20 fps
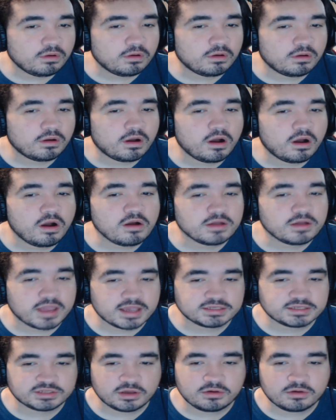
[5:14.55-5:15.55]

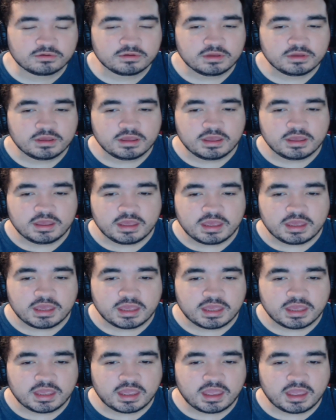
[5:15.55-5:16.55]
Okay, so
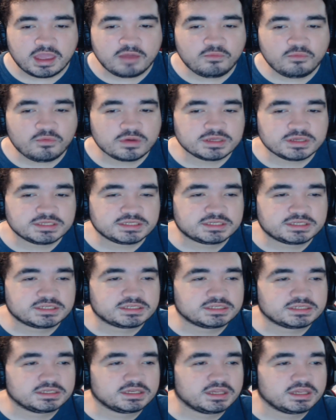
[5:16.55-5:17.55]
it
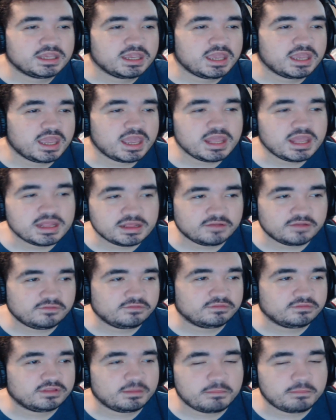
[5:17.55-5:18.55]
was in
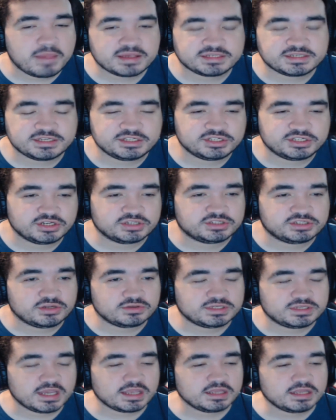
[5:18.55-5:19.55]
the Messenger. So
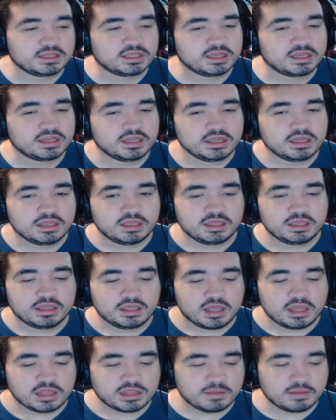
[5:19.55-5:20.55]
technically,
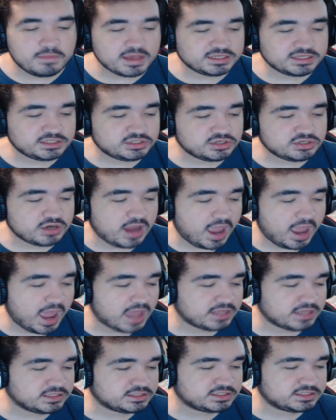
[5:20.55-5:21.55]
the Messenger
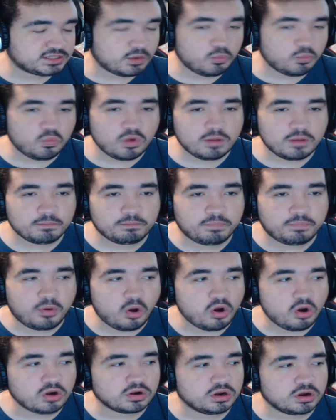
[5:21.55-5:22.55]
had somewhat
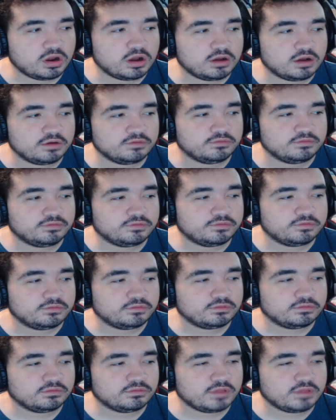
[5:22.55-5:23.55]
part of,
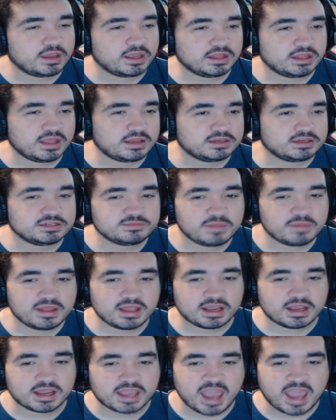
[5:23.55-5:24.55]
like, they just made
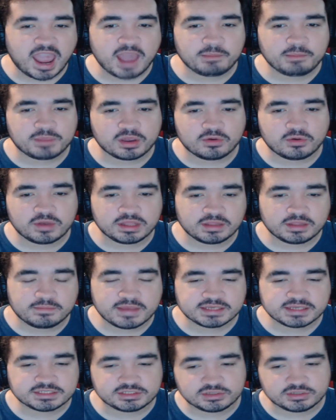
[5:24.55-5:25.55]
like a cameo in the
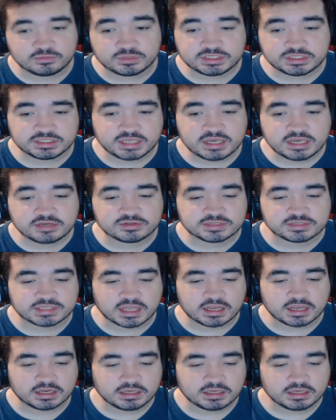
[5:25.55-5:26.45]
Messenger, which is interesting.